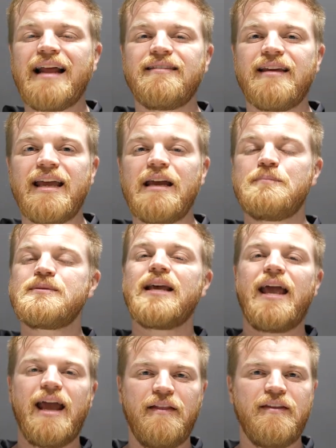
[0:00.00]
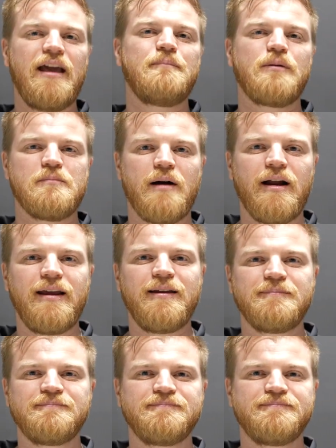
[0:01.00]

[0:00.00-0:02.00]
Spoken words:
at the hips, and the upper body.